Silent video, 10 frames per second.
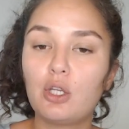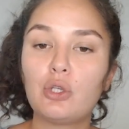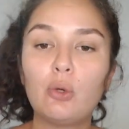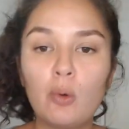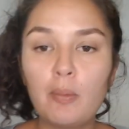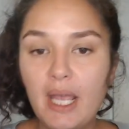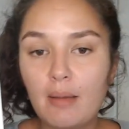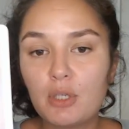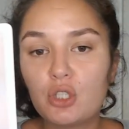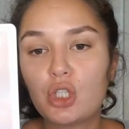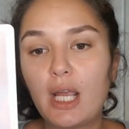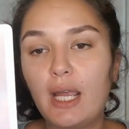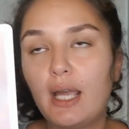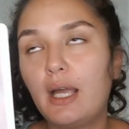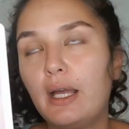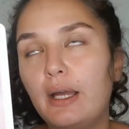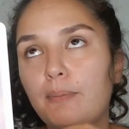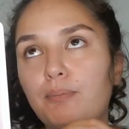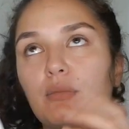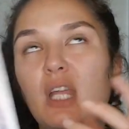you will be able to
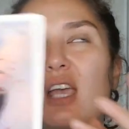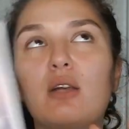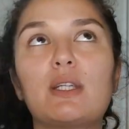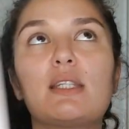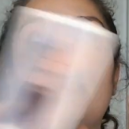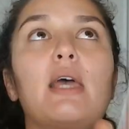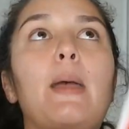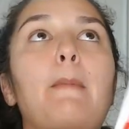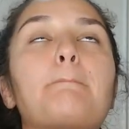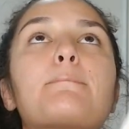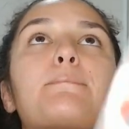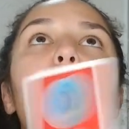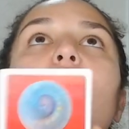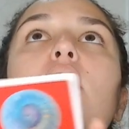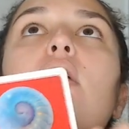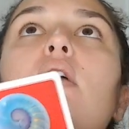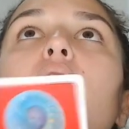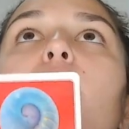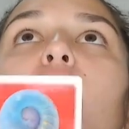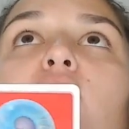how do I say that?
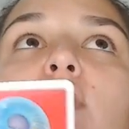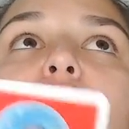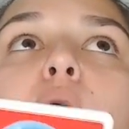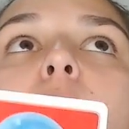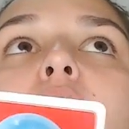Moving forward,